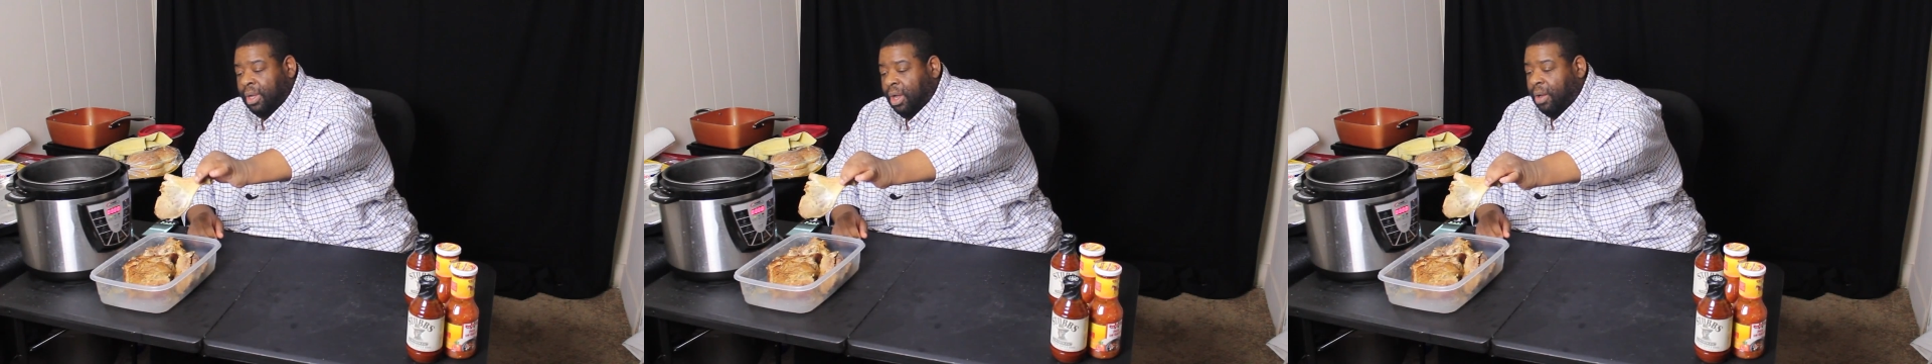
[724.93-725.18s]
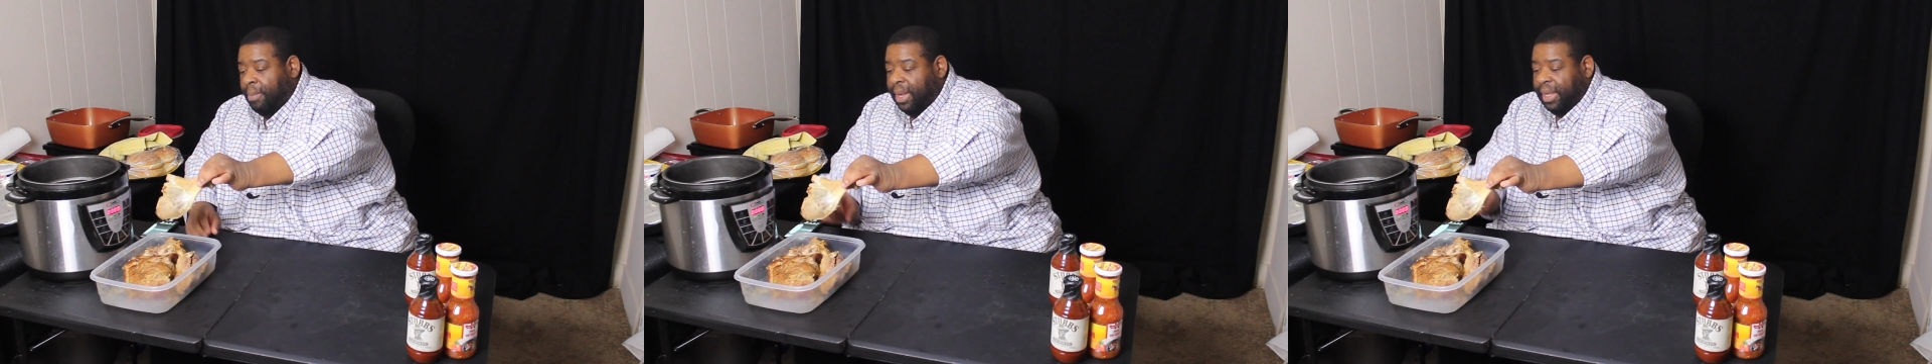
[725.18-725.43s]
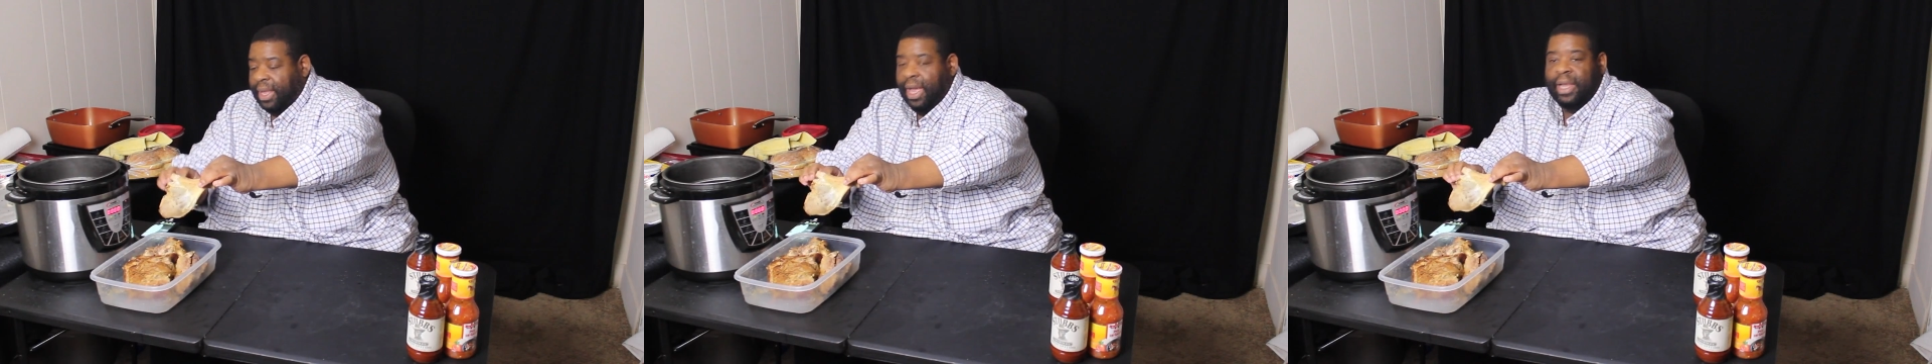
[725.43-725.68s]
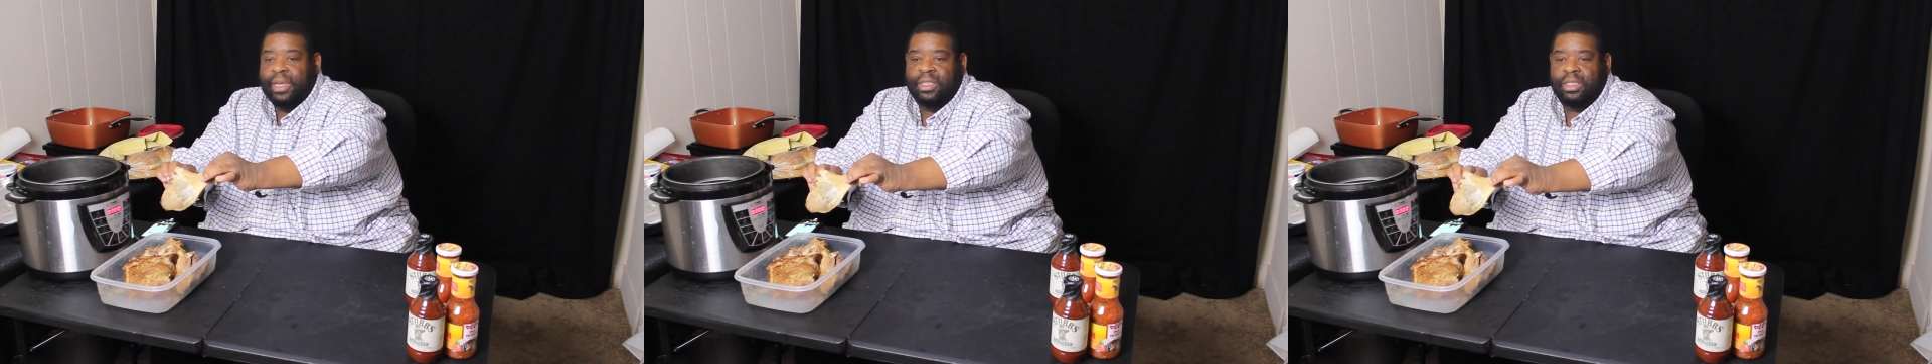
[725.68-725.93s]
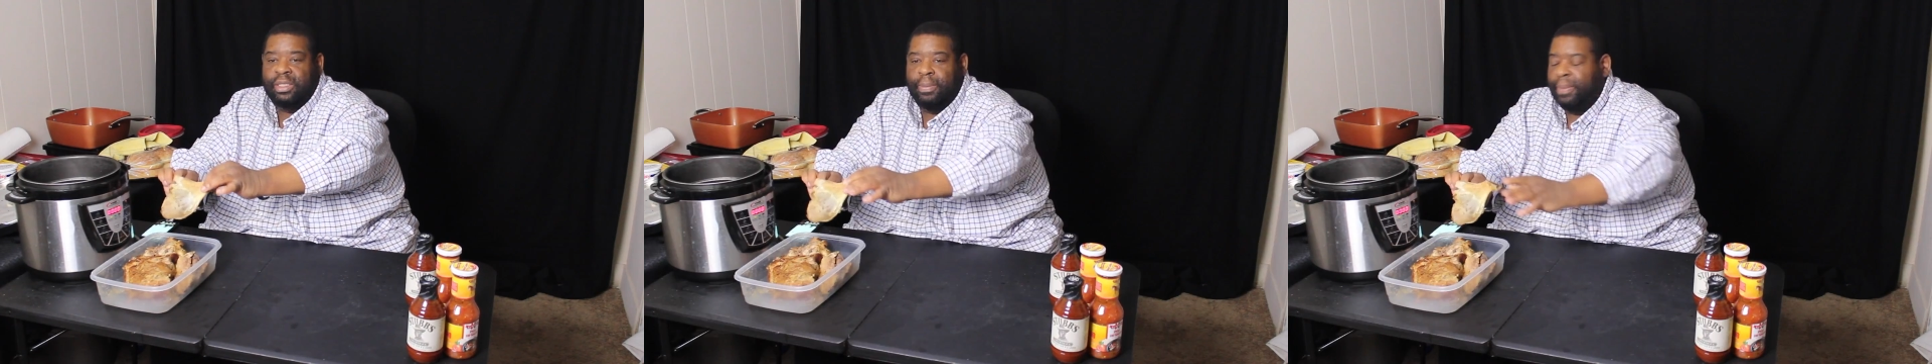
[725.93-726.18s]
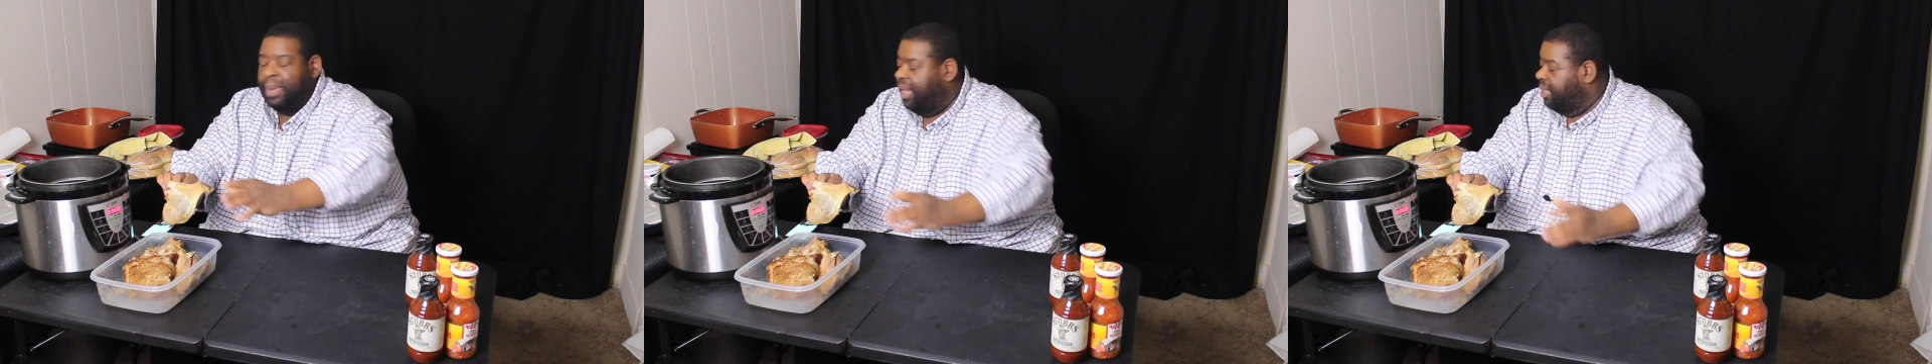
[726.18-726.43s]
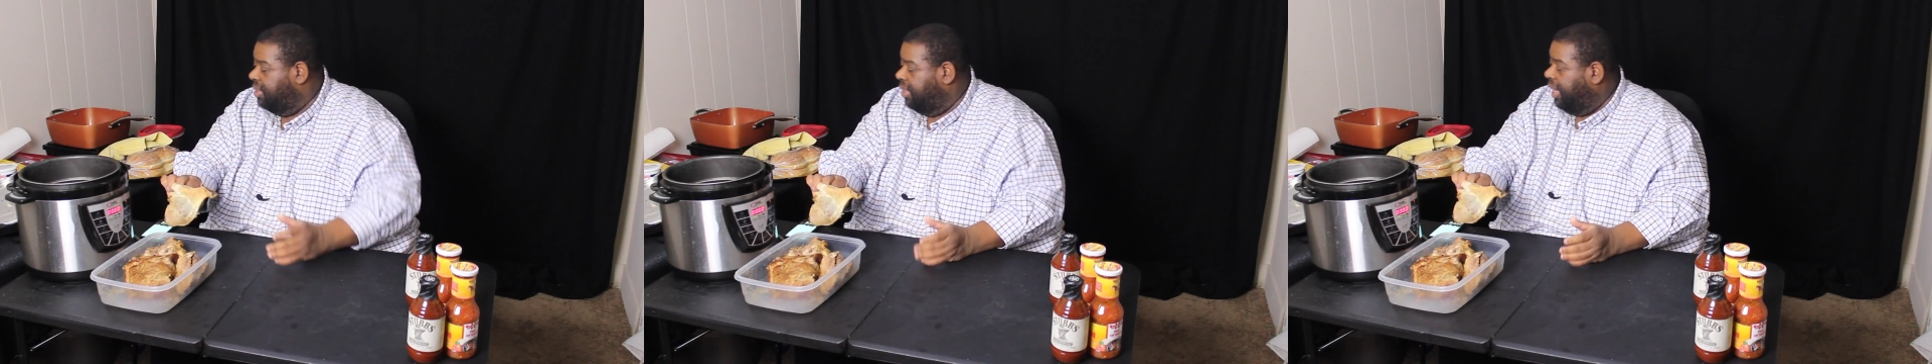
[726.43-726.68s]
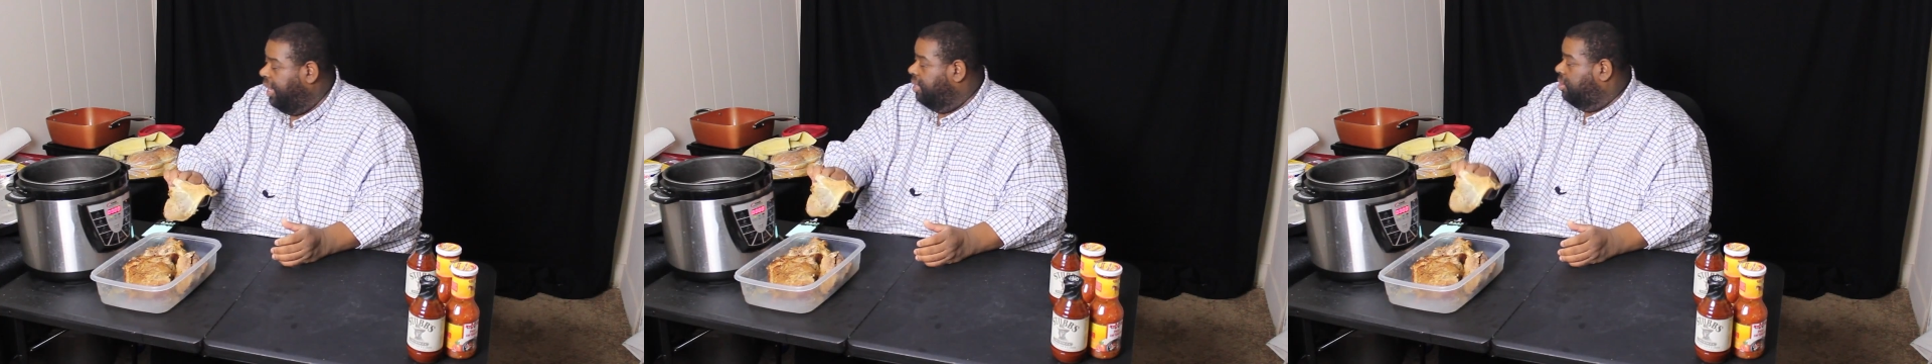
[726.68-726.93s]
Oh my God, this is amazing,
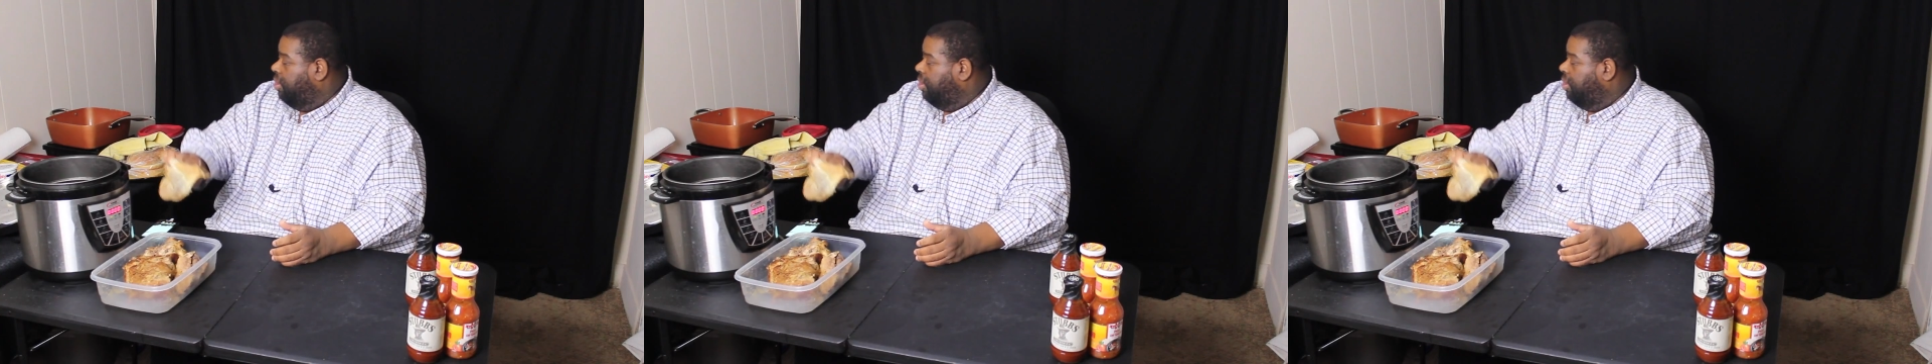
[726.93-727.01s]
guys.